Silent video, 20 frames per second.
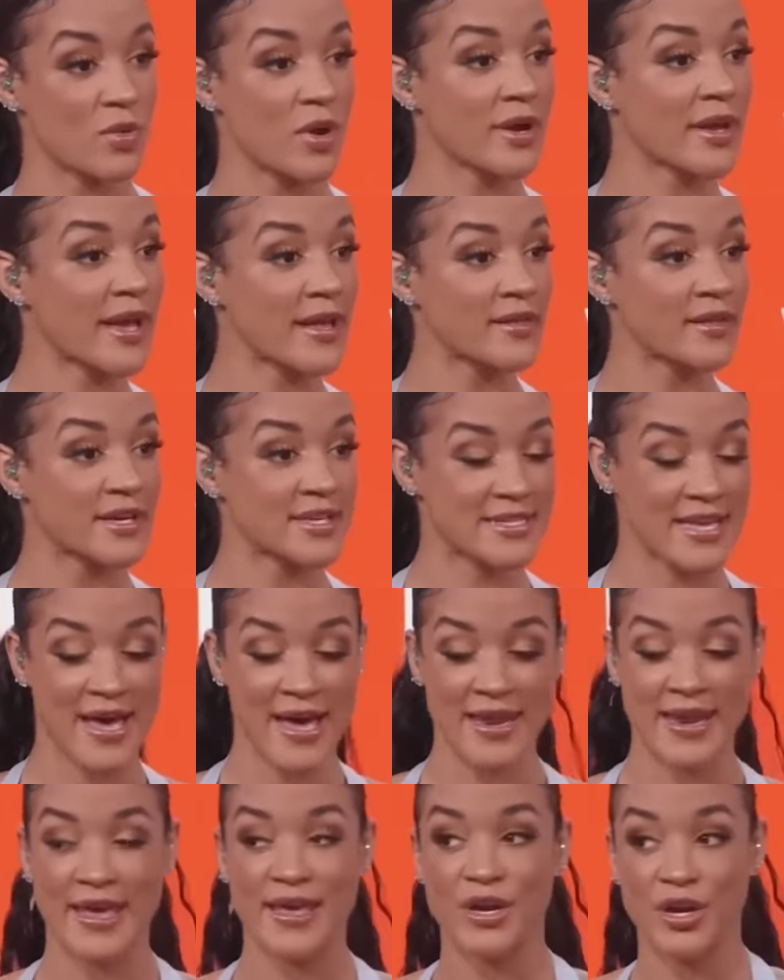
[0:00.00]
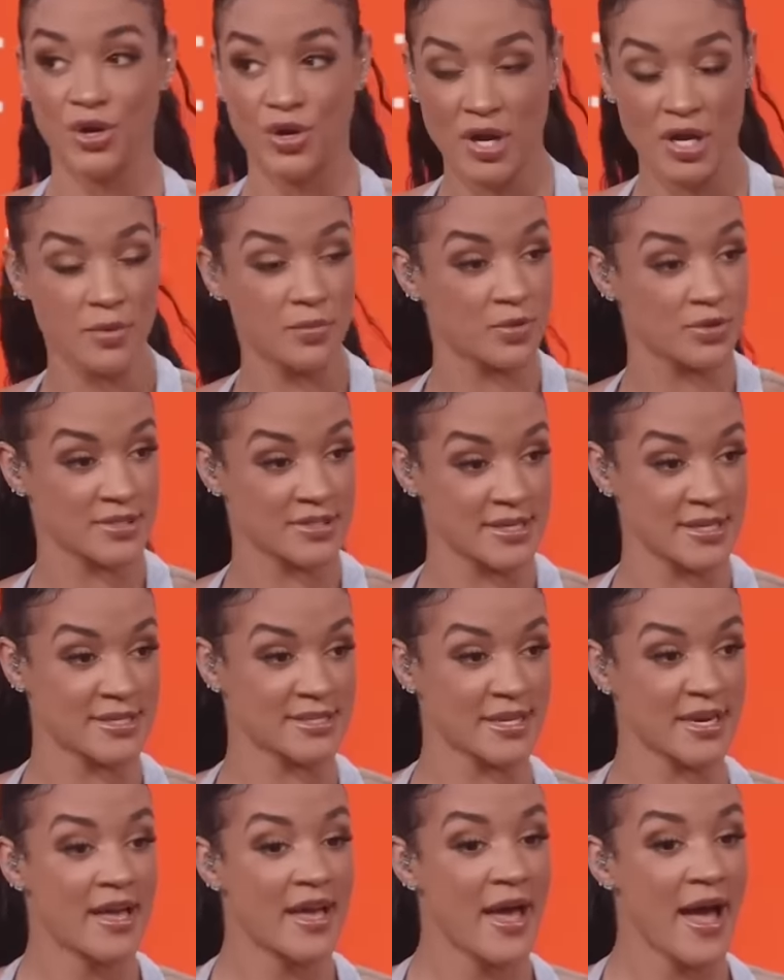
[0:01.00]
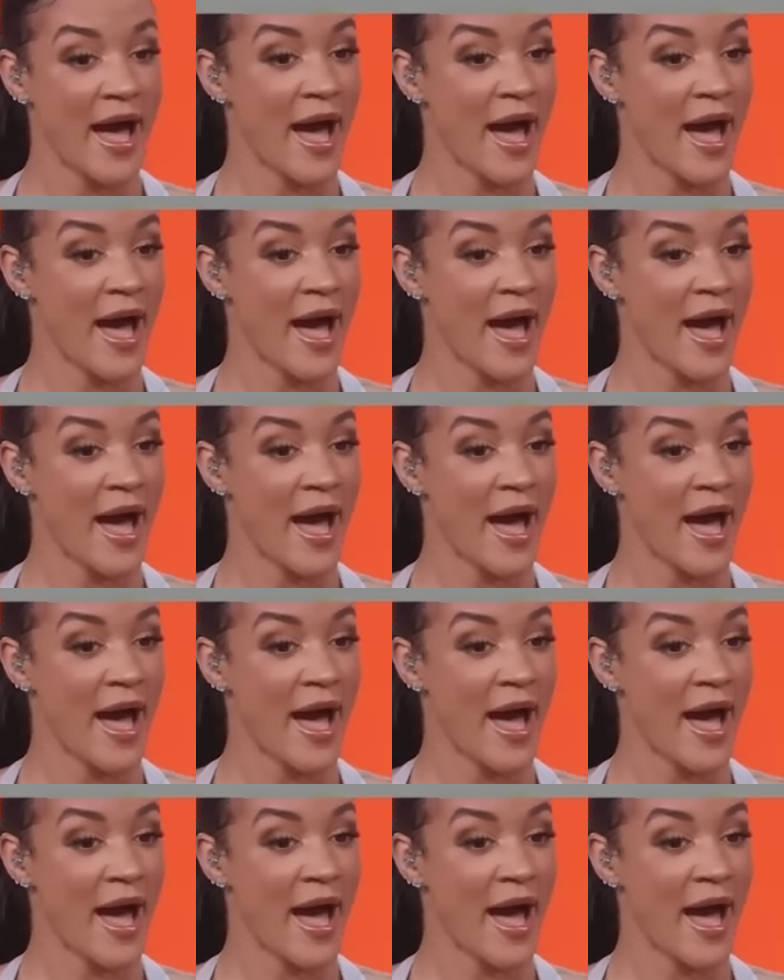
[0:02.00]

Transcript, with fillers: and while Caitlin has had an incredible season,